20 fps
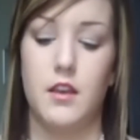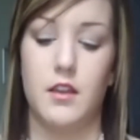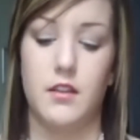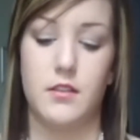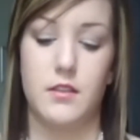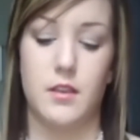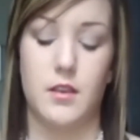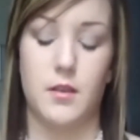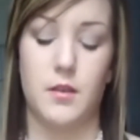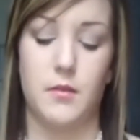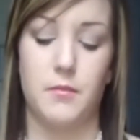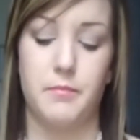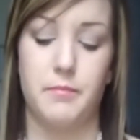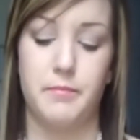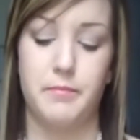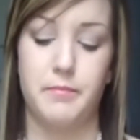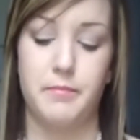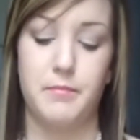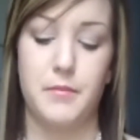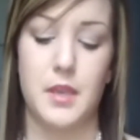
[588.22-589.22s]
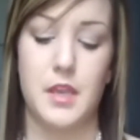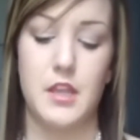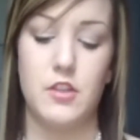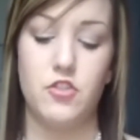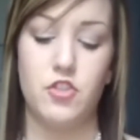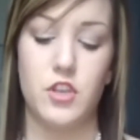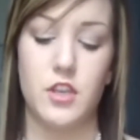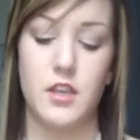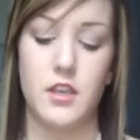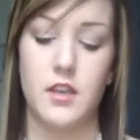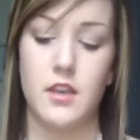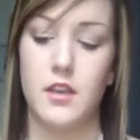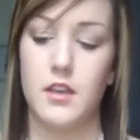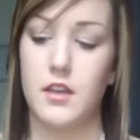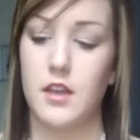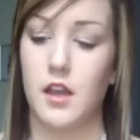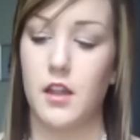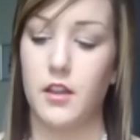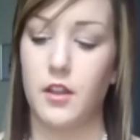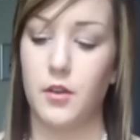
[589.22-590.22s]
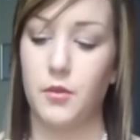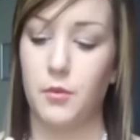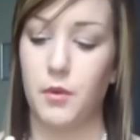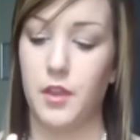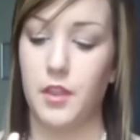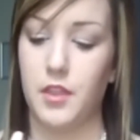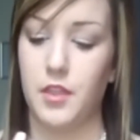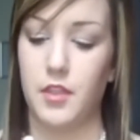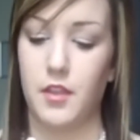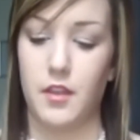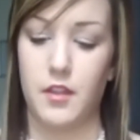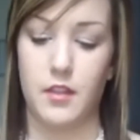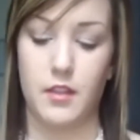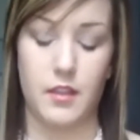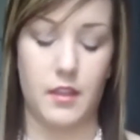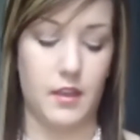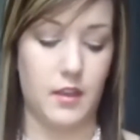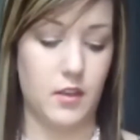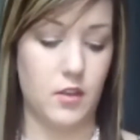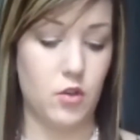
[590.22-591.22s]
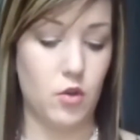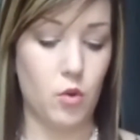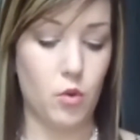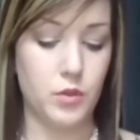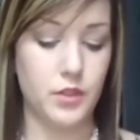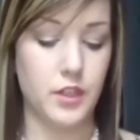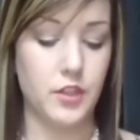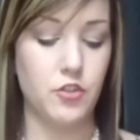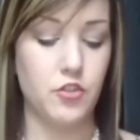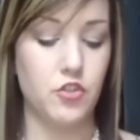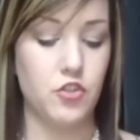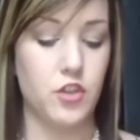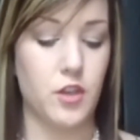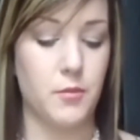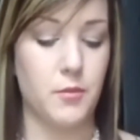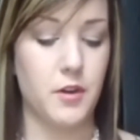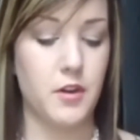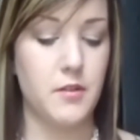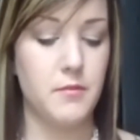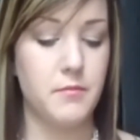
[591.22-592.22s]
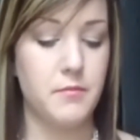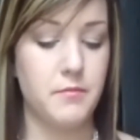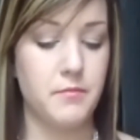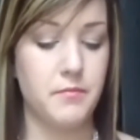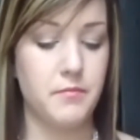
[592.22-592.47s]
It's a peachy color with, like, golden shimmer.